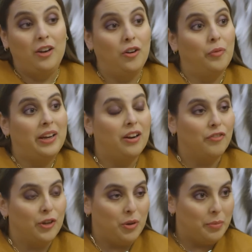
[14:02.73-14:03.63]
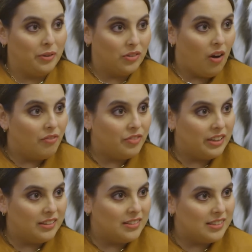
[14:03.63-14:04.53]
an arena for you to build
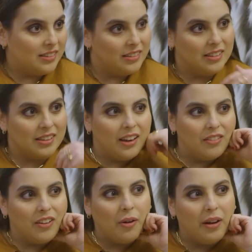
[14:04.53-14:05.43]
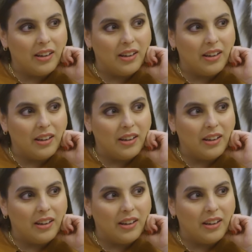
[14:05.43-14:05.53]
confidence is kind of how I saw it.